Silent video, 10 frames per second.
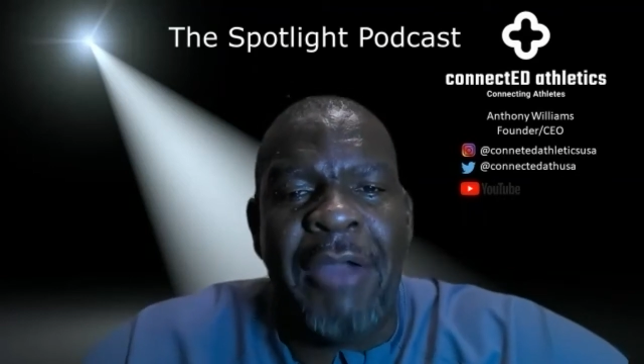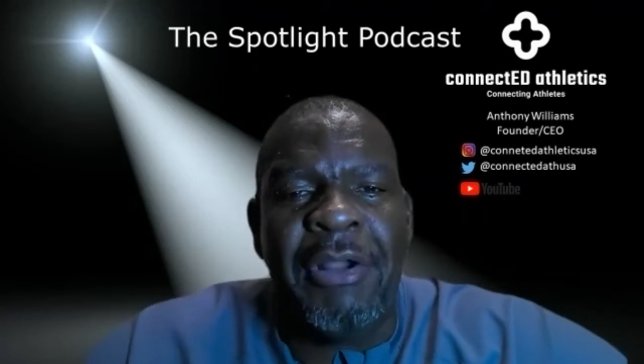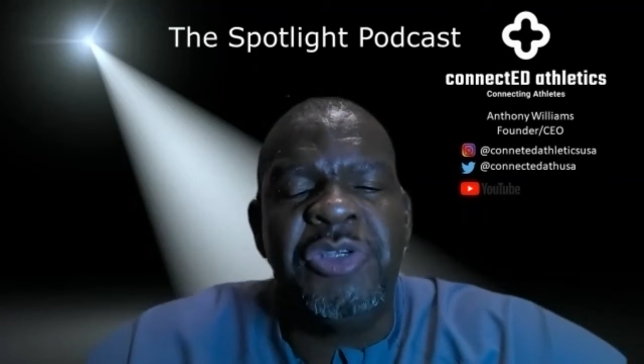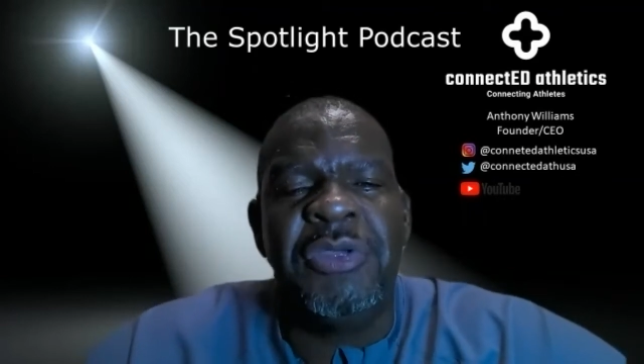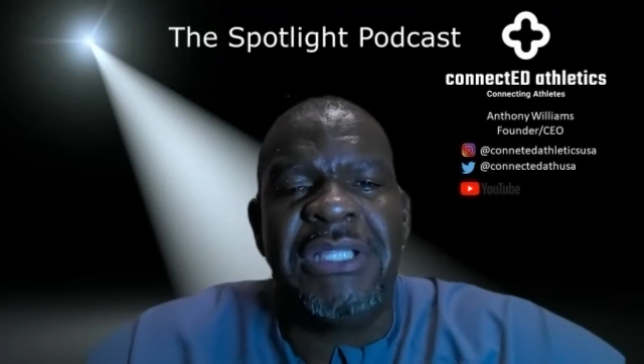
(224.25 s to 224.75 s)

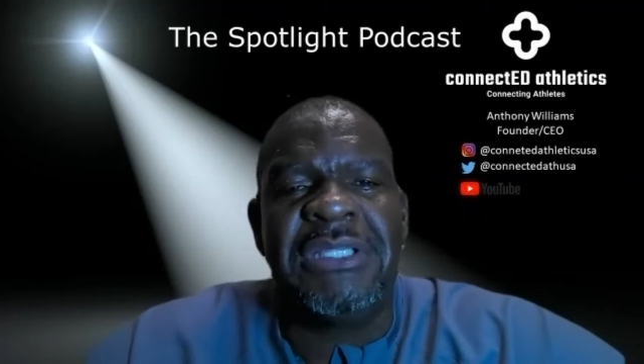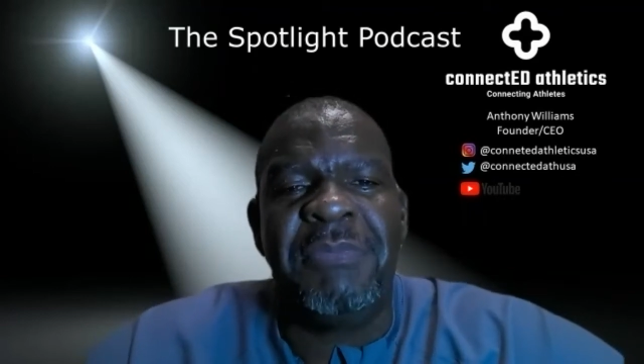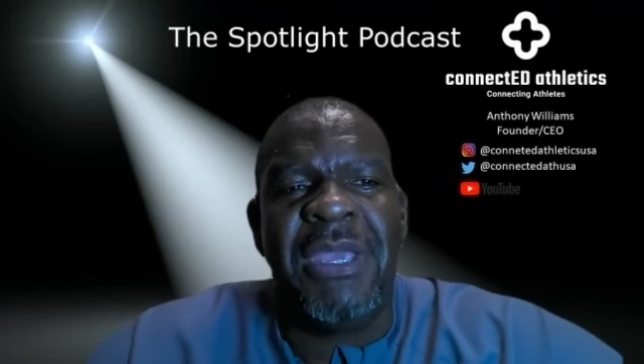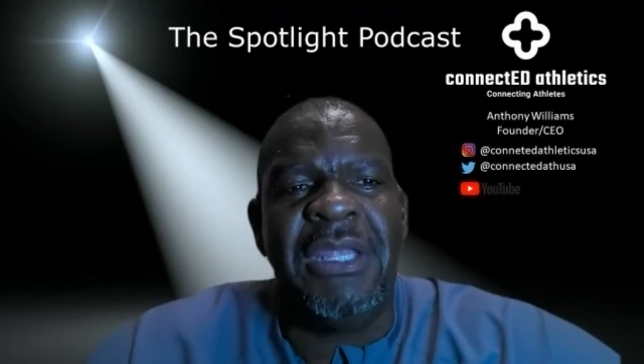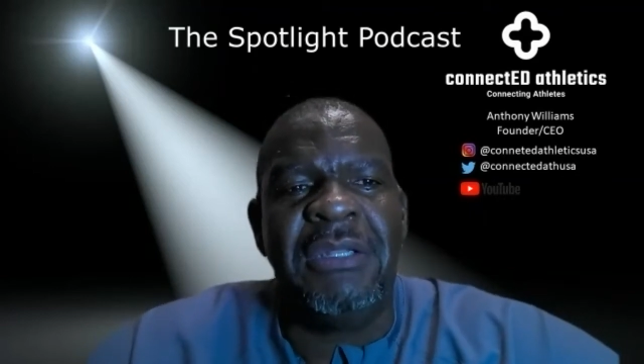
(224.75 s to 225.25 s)
How did you get
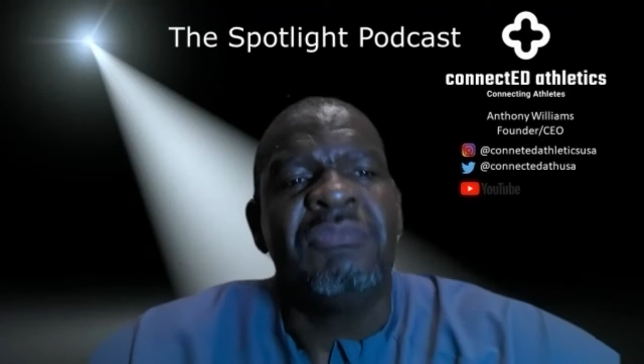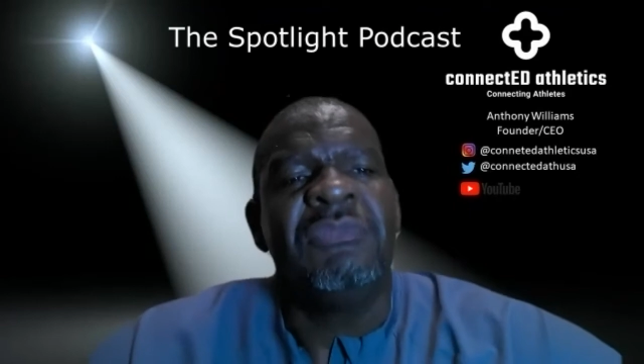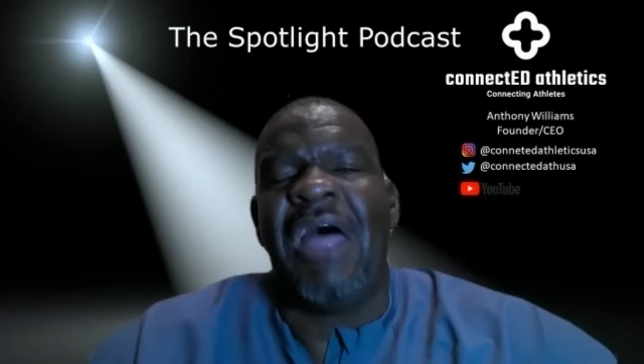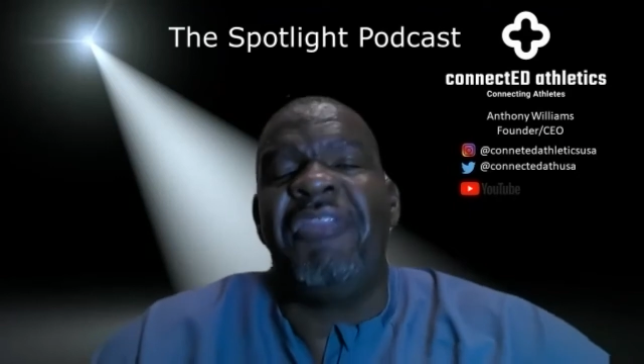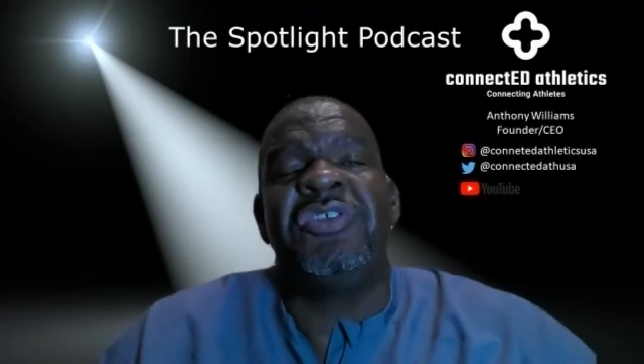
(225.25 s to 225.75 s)
to being,
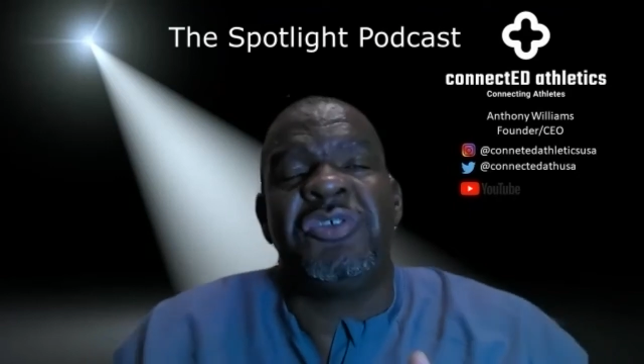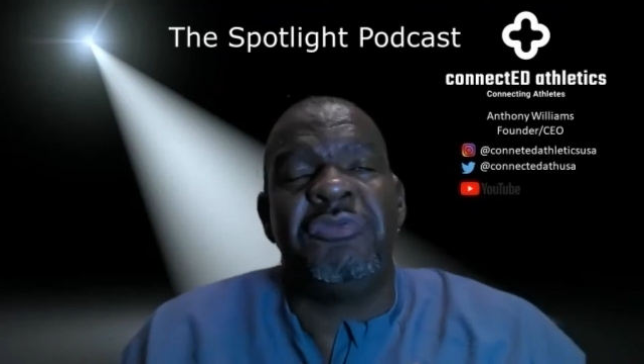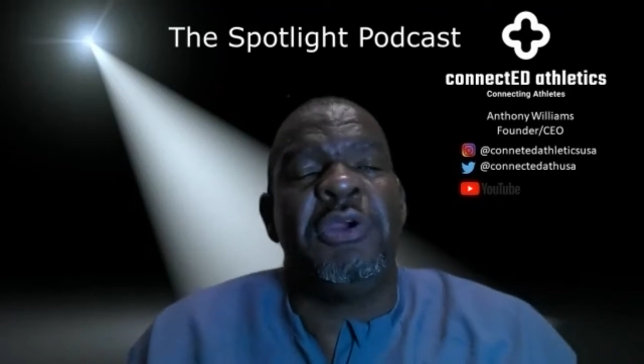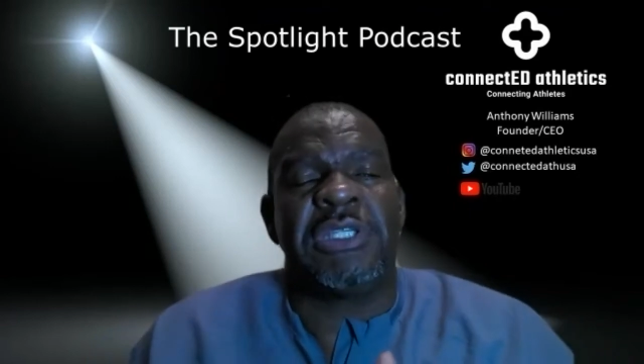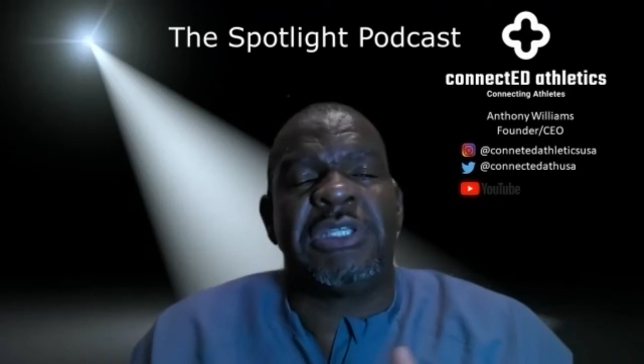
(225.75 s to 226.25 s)
not that you
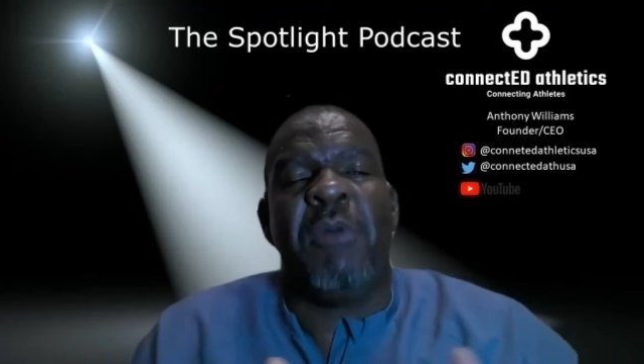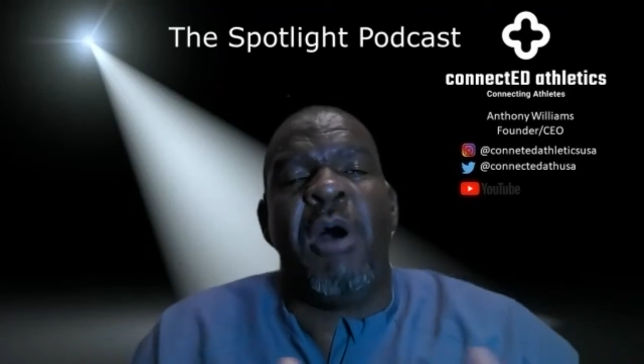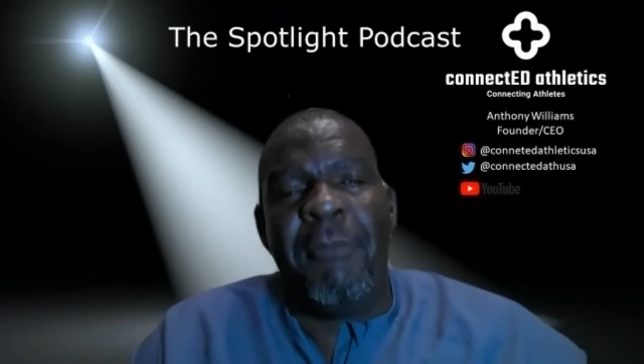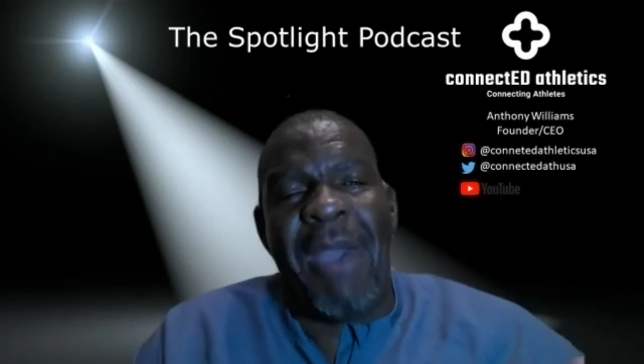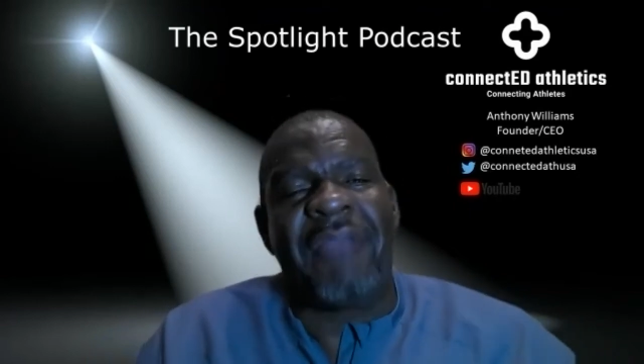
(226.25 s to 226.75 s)
weren't
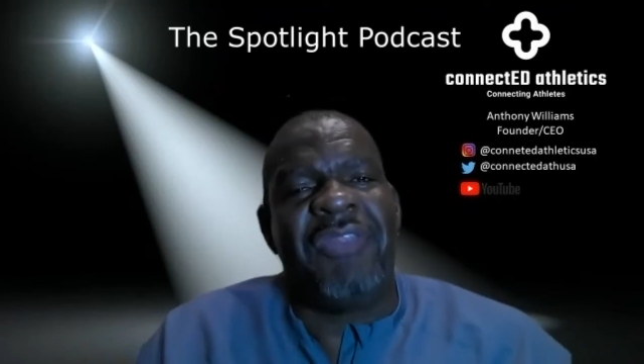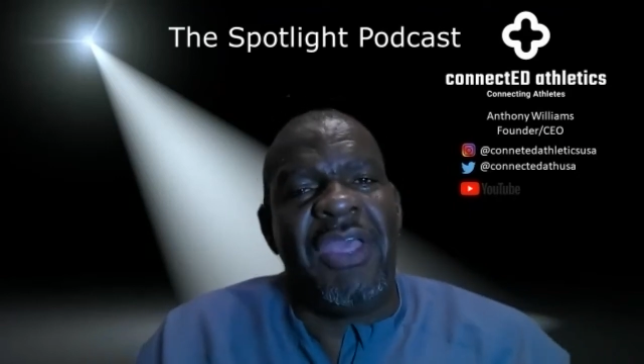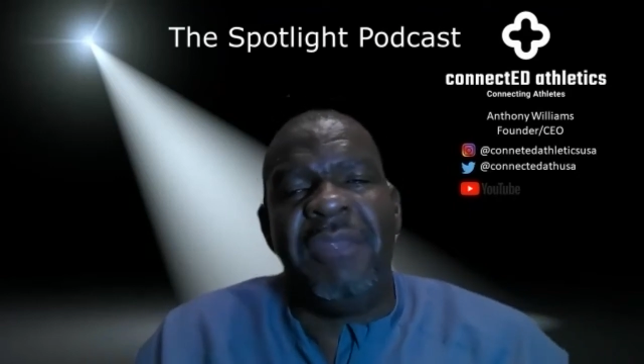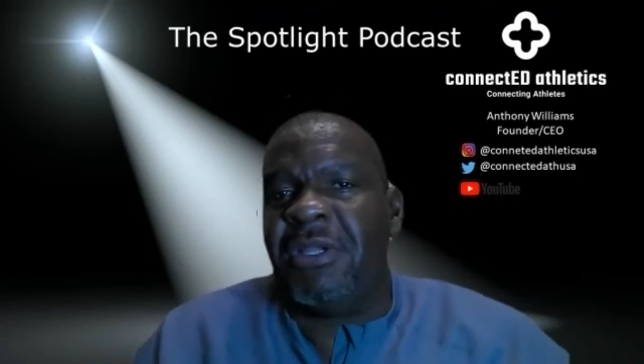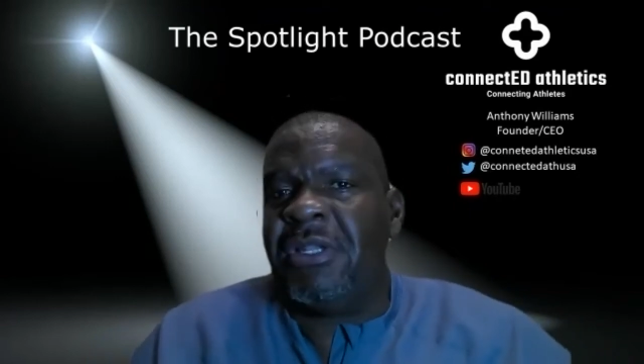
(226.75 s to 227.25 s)
small back then,